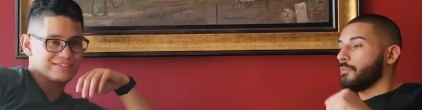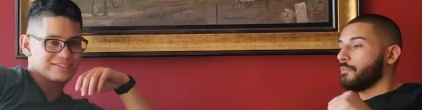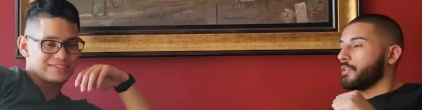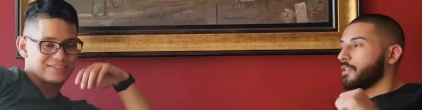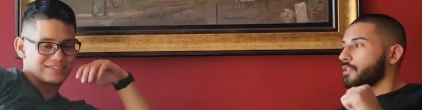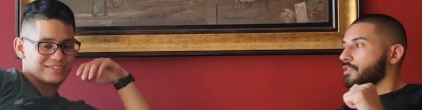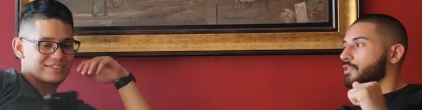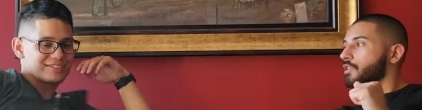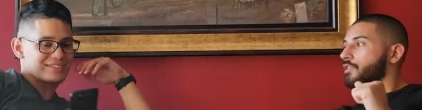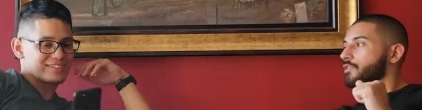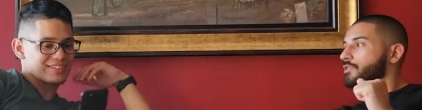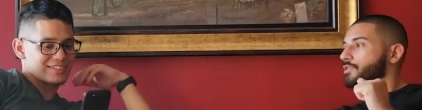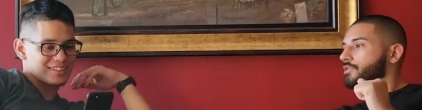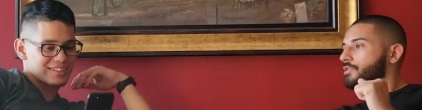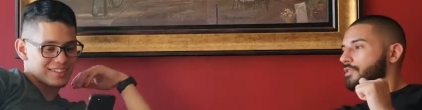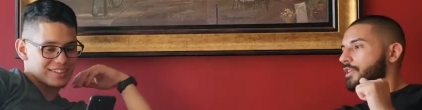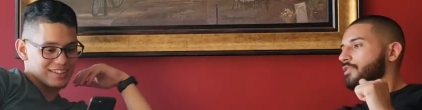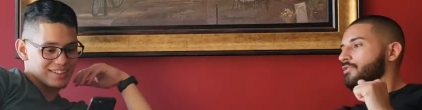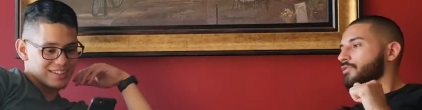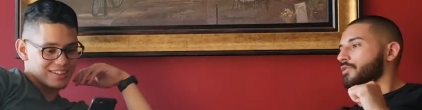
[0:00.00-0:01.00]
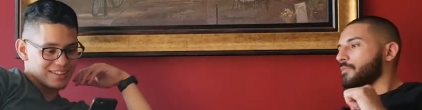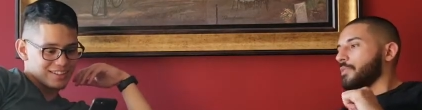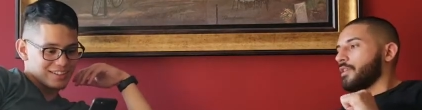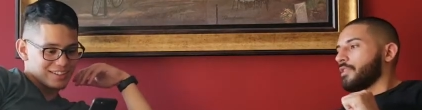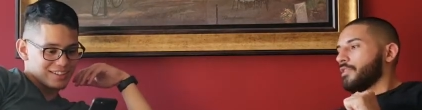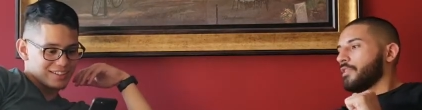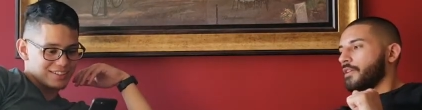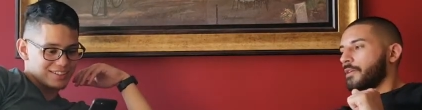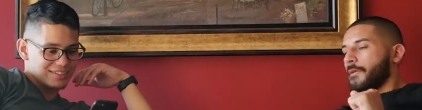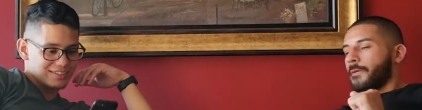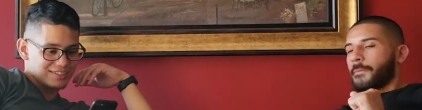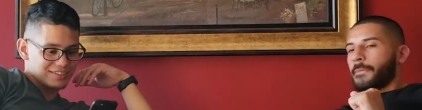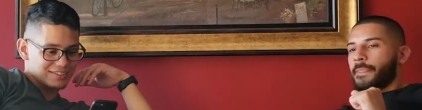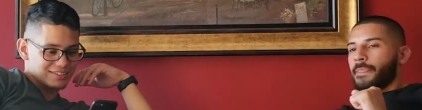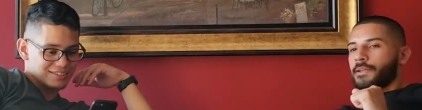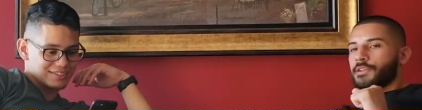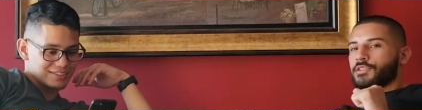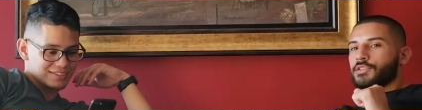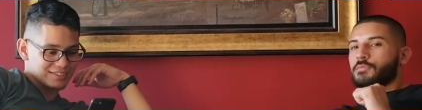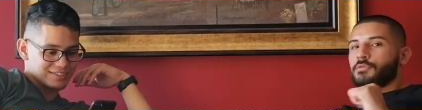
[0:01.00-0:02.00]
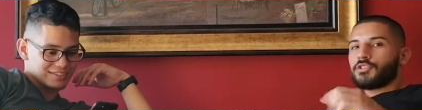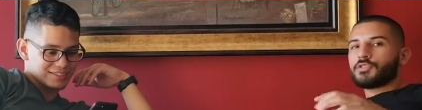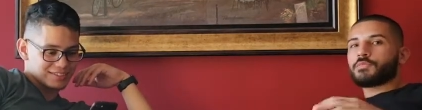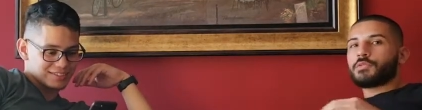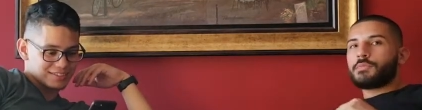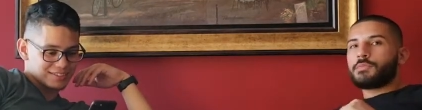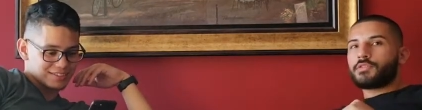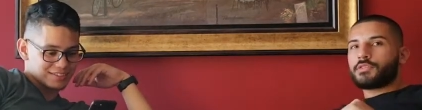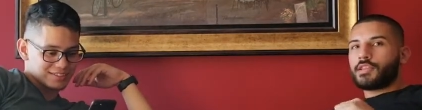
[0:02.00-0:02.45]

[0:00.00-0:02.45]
Speaker 1: a million dollars. Yeah, do the math. So most people